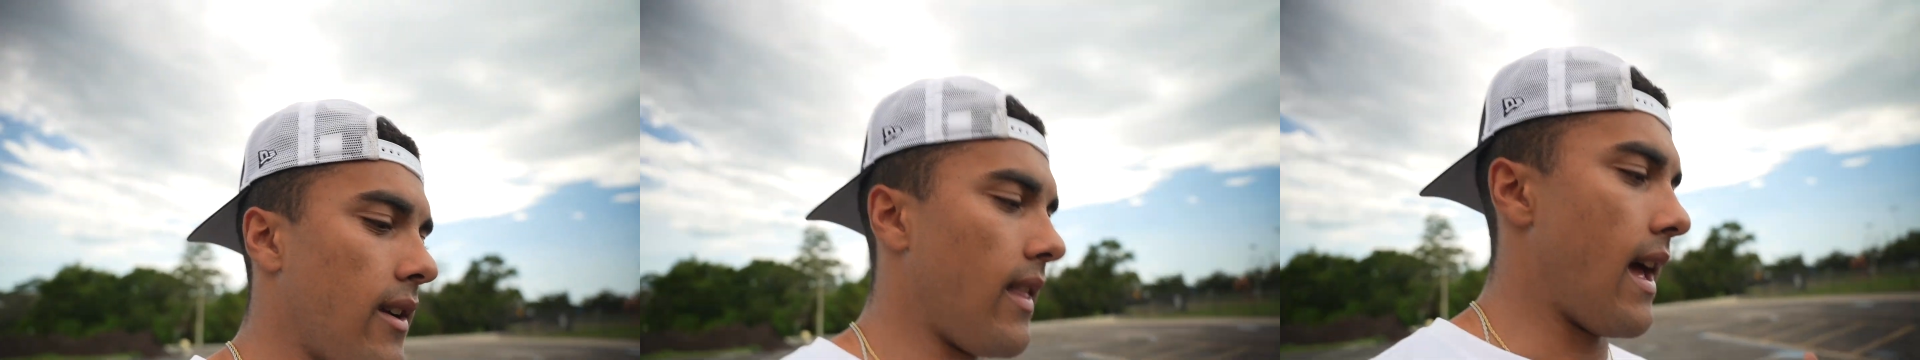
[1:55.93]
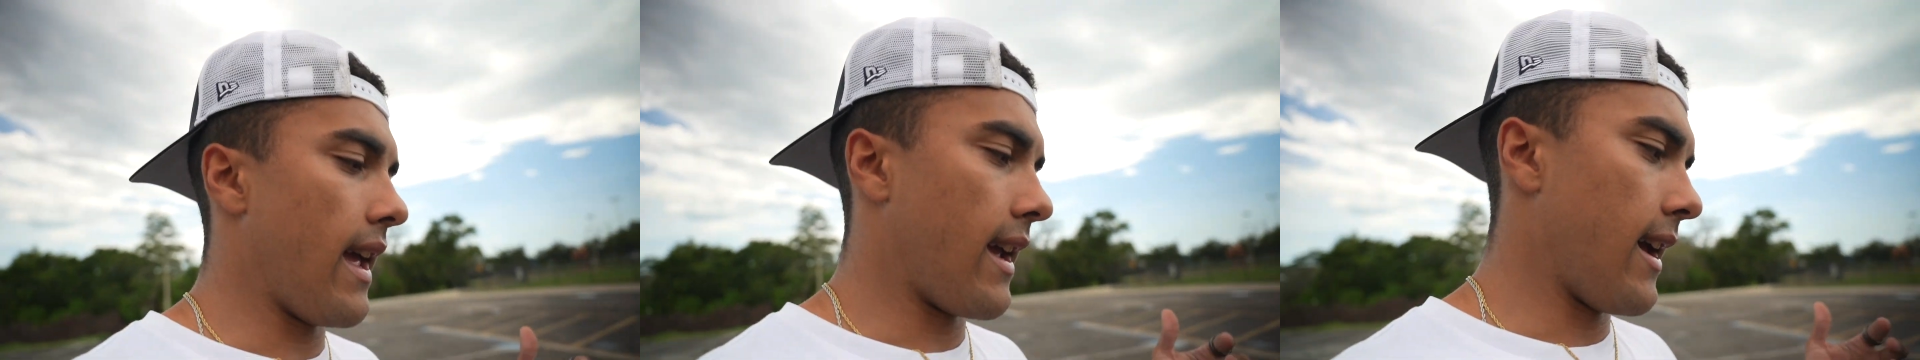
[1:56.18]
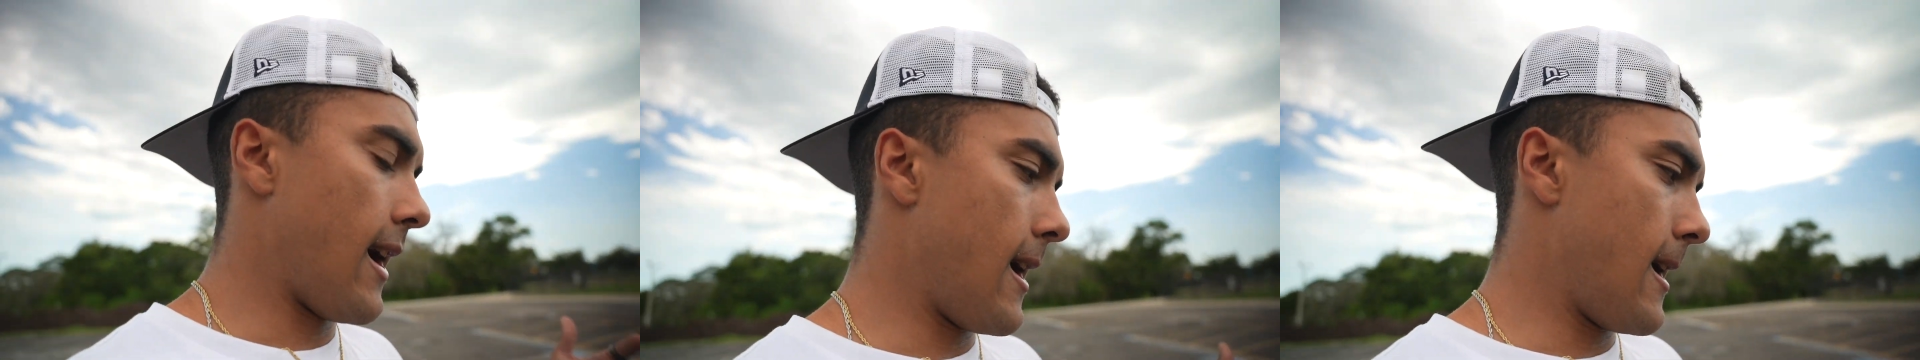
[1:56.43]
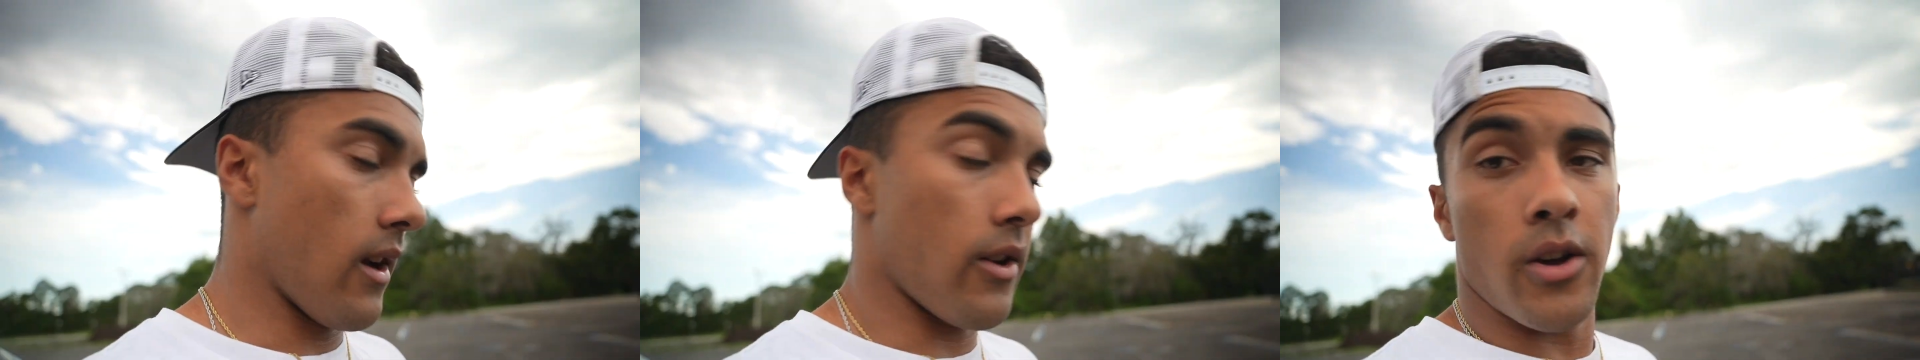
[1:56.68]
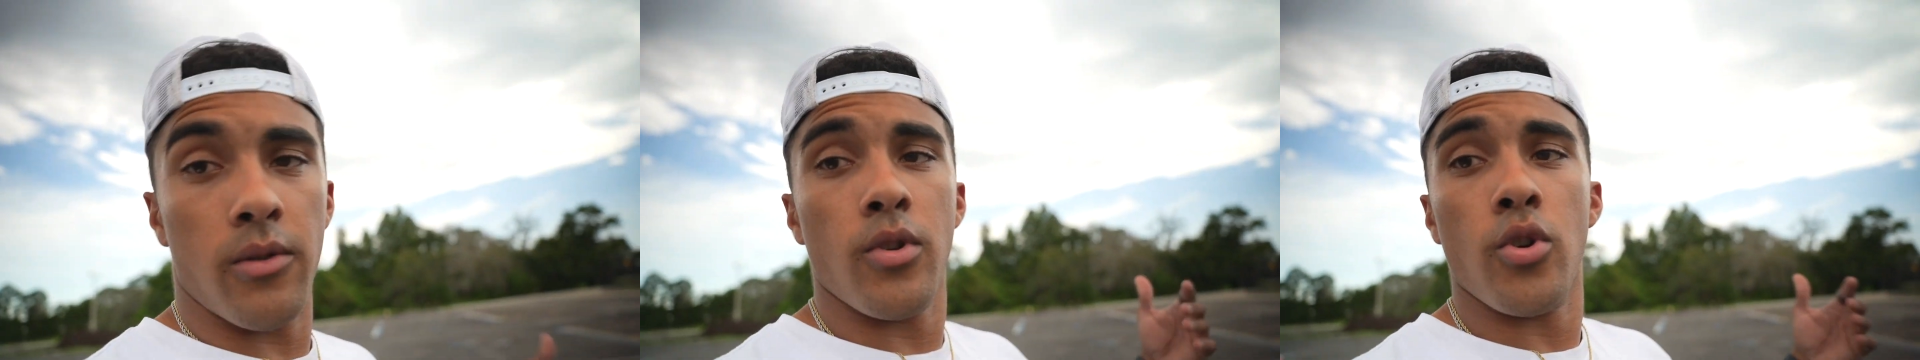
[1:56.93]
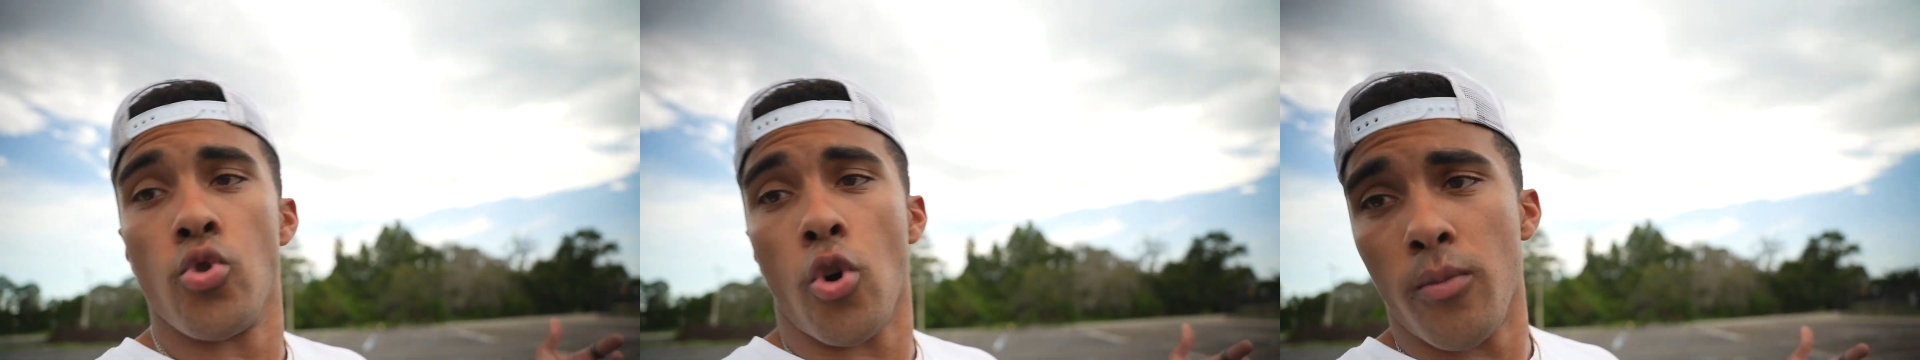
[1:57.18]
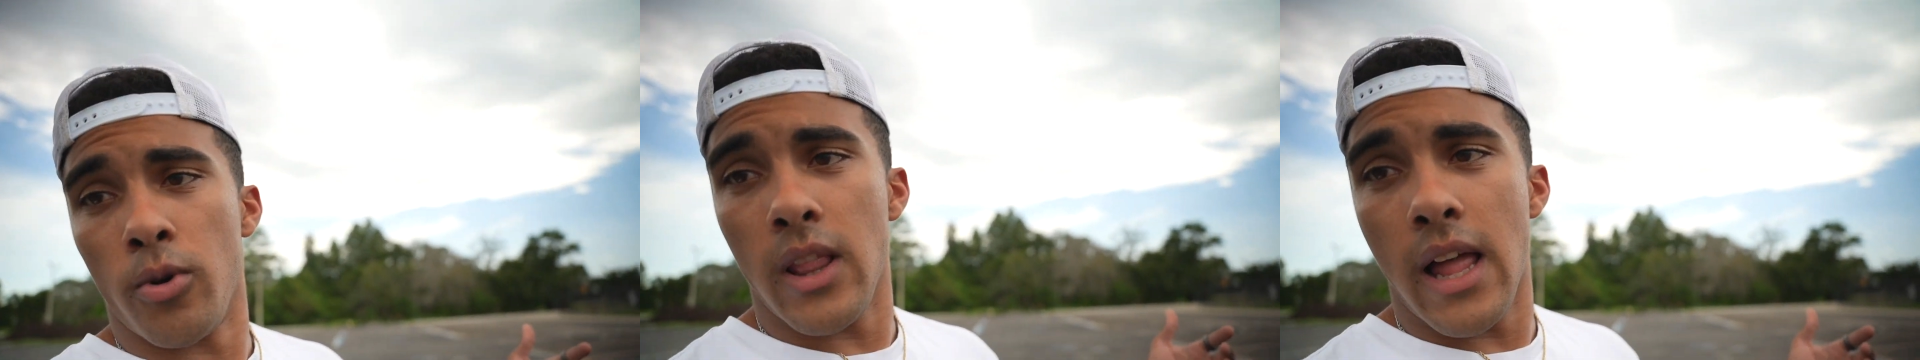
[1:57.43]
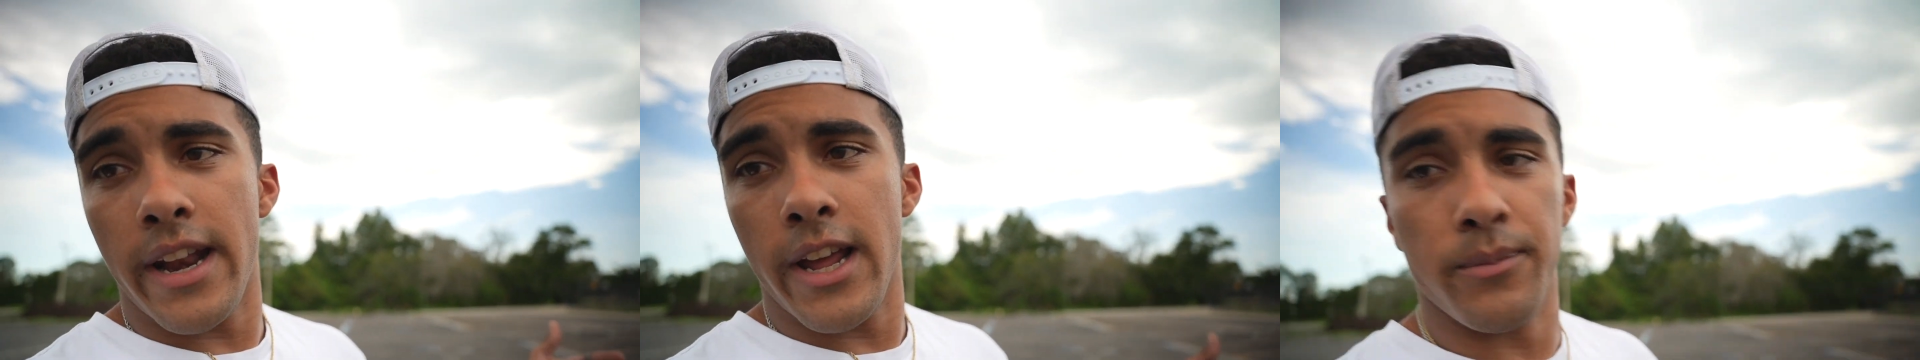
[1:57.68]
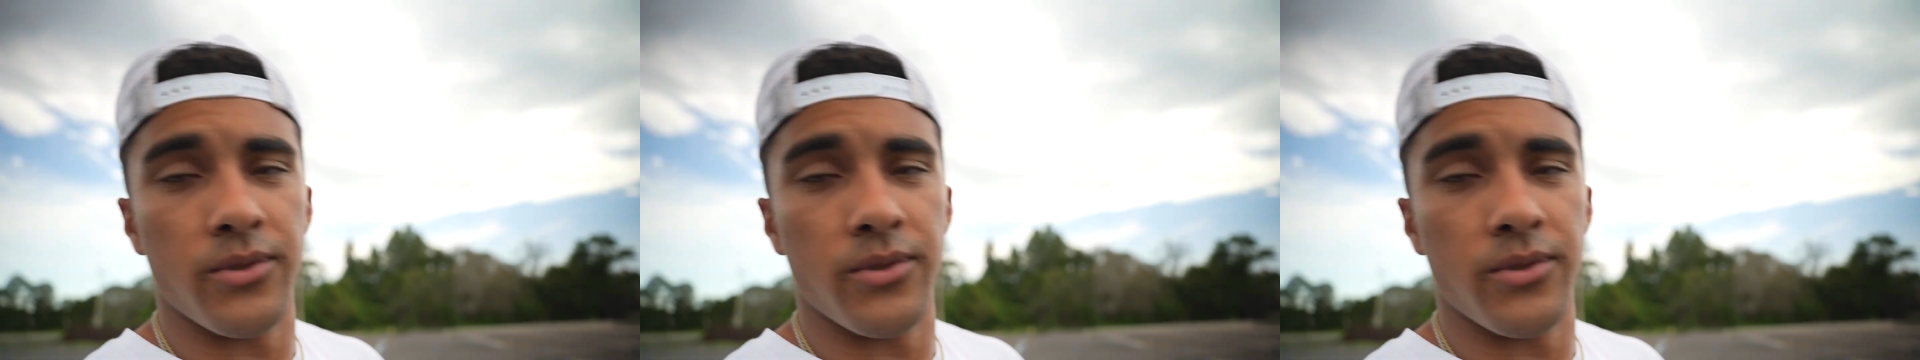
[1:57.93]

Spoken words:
like I don't know, normal lineup.